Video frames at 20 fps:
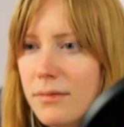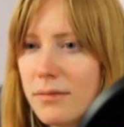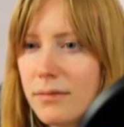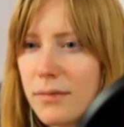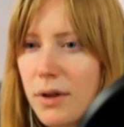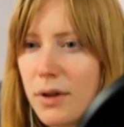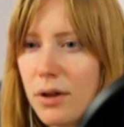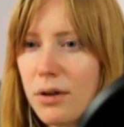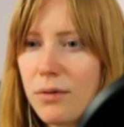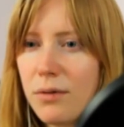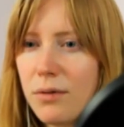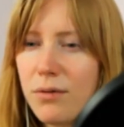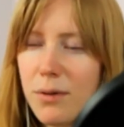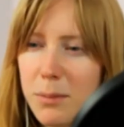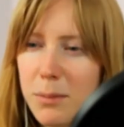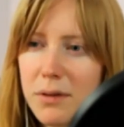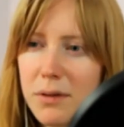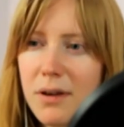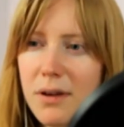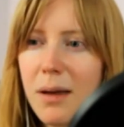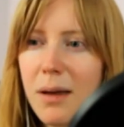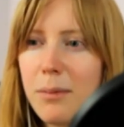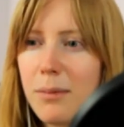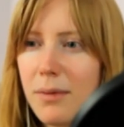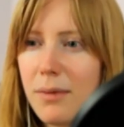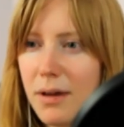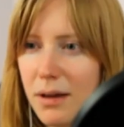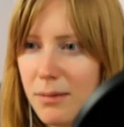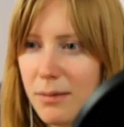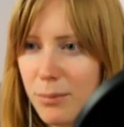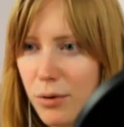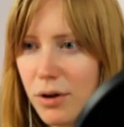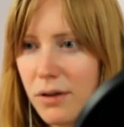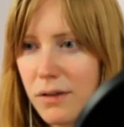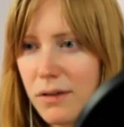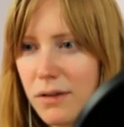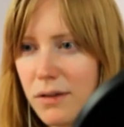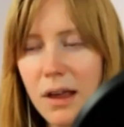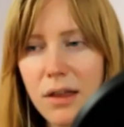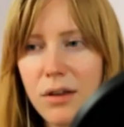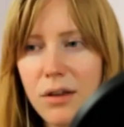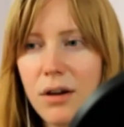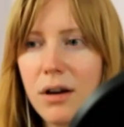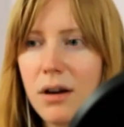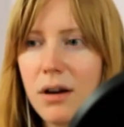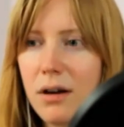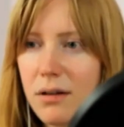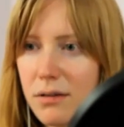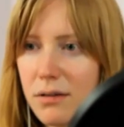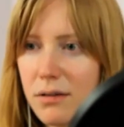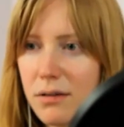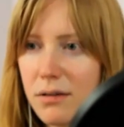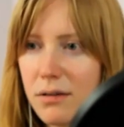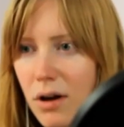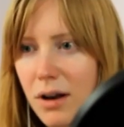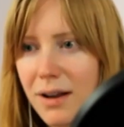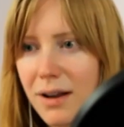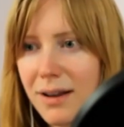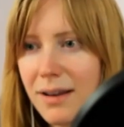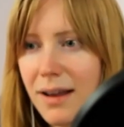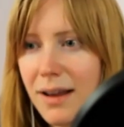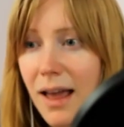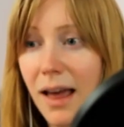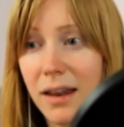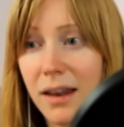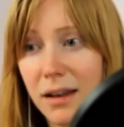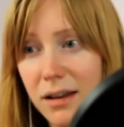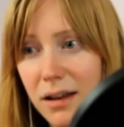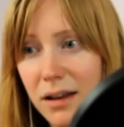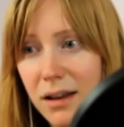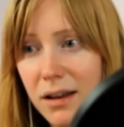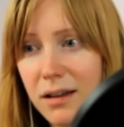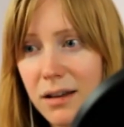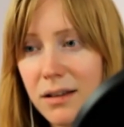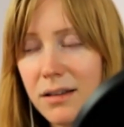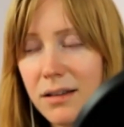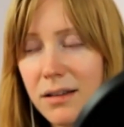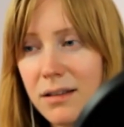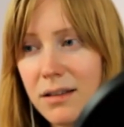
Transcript: you know from the time i put it together got it edited